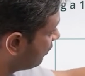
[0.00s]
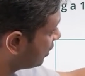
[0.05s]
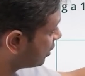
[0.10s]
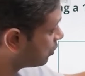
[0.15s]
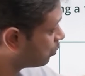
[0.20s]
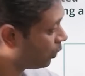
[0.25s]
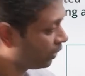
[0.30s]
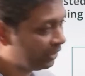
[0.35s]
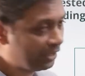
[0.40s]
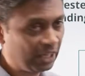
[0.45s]

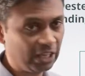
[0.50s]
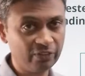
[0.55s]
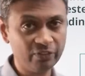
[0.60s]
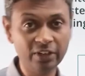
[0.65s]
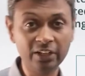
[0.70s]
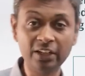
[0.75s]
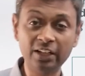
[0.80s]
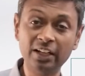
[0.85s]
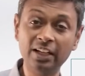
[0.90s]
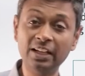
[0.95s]
events, 1-day
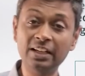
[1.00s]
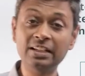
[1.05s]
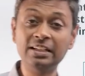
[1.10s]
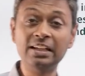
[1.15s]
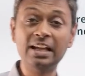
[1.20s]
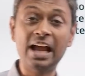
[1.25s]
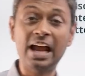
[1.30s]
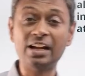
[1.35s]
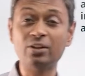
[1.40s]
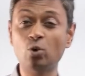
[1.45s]
event.
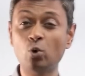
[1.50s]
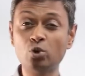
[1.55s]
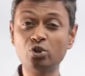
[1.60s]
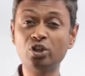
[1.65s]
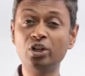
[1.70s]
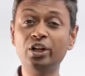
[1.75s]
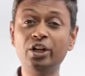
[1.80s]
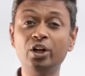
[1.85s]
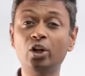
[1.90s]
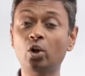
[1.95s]
I'd
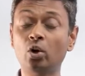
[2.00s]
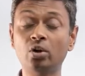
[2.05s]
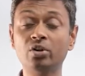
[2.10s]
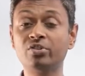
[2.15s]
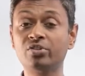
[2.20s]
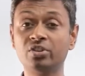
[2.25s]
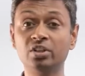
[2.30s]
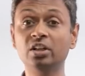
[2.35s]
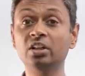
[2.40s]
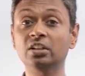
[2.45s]
originally
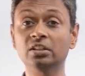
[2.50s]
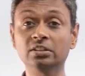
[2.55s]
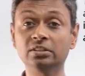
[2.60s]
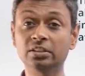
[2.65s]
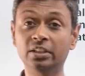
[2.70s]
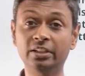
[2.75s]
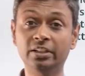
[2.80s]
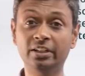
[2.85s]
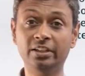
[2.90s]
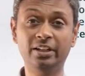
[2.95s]
drawn
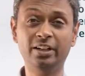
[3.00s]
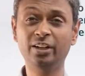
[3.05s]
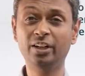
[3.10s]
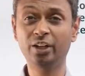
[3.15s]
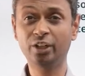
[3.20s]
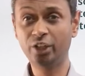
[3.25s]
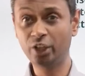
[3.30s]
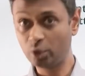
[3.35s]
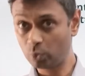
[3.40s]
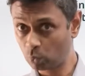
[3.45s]
circles and
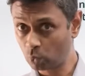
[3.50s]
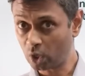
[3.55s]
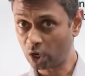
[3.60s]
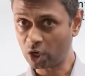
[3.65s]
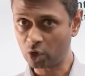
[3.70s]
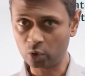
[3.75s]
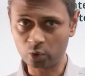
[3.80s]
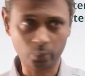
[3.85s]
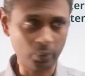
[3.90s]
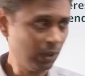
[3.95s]
it didn't
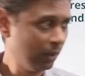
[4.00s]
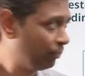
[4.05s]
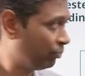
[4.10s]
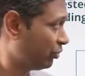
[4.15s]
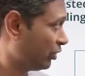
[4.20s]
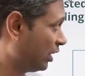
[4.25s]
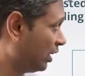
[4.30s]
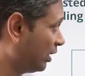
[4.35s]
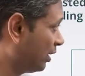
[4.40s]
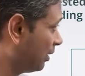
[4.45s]
work out
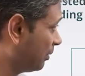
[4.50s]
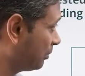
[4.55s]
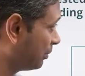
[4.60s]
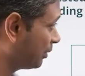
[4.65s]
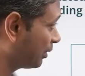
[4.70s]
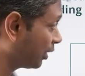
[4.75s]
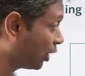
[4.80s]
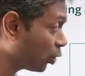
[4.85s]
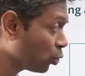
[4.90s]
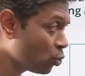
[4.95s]
well.
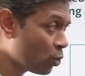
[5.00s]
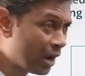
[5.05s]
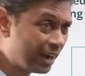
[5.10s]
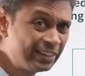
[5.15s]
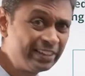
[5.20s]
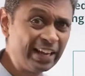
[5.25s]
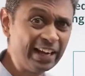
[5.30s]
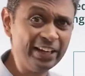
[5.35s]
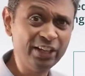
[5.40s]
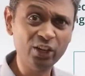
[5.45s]
Raghu
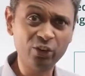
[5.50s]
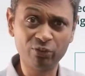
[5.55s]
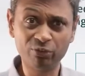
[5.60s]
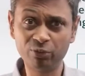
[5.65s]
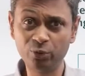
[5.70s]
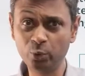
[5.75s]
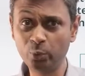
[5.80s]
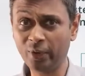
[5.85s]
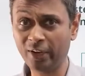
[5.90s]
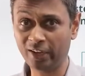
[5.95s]
had the idea
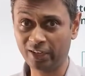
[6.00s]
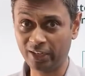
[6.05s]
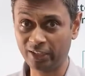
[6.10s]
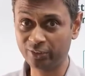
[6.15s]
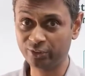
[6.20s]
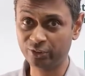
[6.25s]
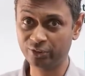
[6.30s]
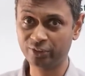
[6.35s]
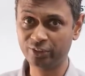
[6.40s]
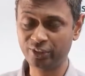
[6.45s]
of doing it
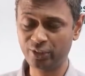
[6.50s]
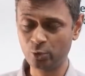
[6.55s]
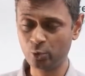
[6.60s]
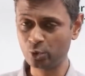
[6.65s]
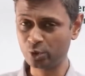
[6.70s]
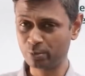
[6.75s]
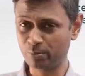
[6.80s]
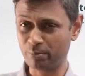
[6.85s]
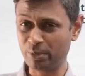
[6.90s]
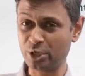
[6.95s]
like this. It
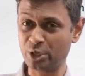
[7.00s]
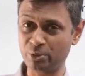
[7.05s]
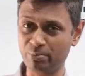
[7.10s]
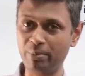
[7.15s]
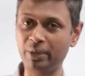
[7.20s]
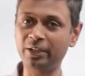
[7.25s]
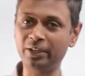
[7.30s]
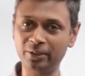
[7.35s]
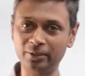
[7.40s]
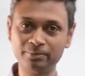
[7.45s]
looks much
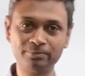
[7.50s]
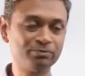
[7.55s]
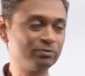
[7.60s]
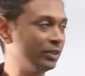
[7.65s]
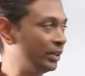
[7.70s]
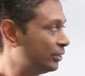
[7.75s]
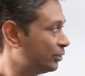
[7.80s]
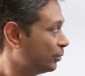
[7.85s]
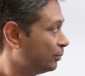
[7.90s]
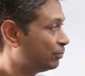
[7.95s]
better,
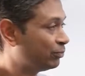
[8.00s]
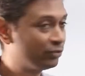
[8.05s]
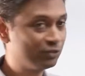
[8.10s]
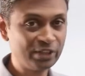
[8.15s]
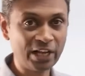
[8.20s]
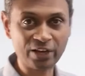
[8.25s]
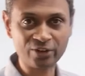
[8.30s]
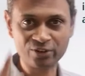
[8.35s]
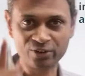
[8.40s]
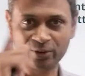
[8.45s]
right? So
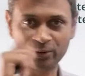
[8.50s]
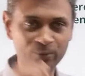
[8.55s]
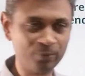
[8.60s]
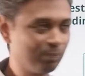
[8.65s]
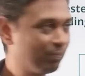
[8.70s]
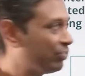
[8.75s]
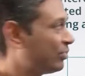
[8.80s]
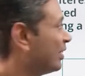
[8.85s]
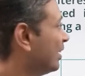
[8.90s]
thanks, Raghu.